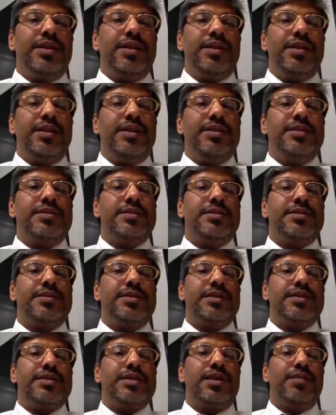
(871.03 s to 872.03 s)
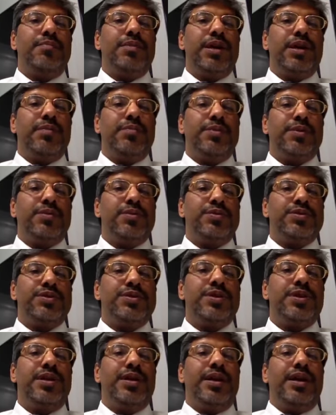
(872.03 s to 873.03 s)
these Six Sigma approach
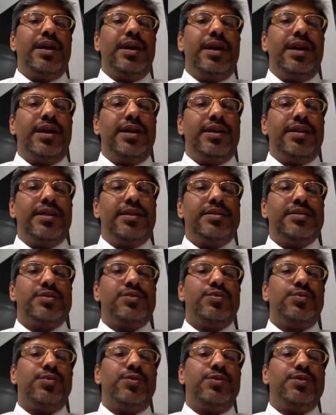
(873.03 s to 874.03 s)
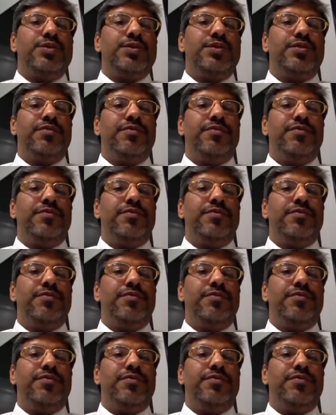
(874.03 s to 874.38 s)
and its tools